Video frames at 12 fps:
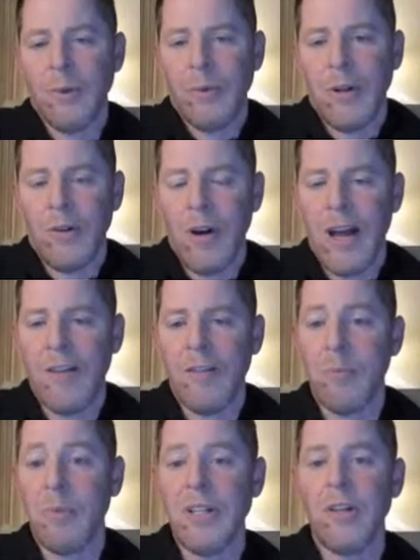But we don't have
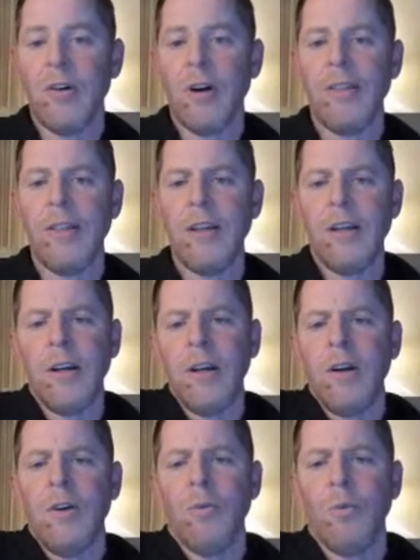it. But, I think
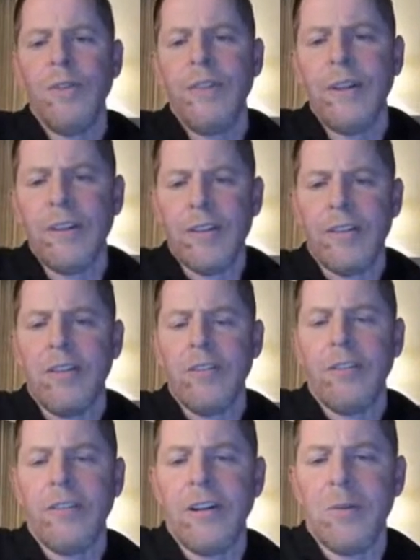one thing that's
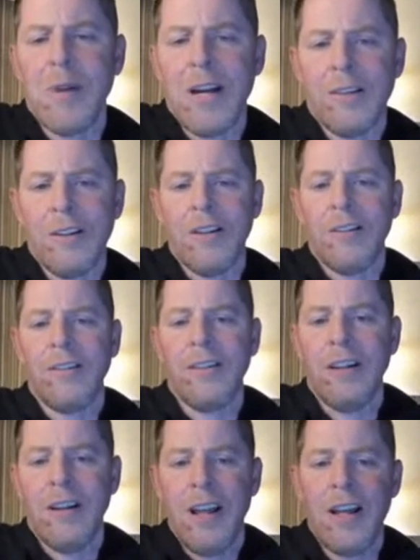interesting about this,
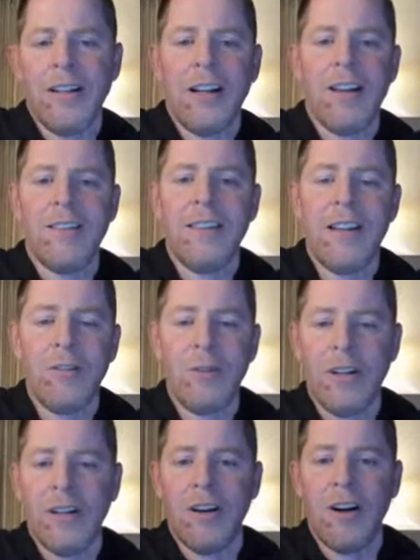and guys, thanks
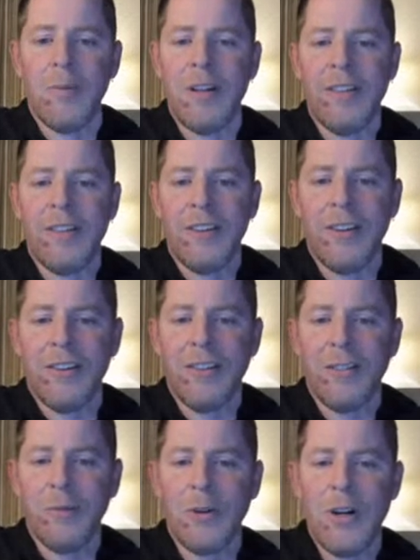for the comments in here.
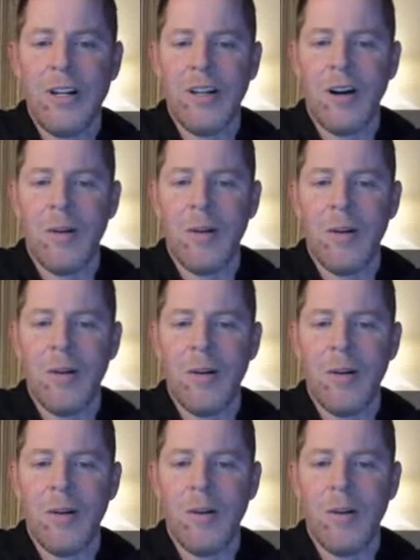There's some great
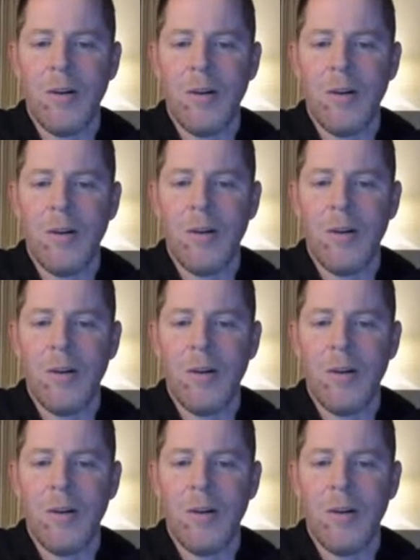comments.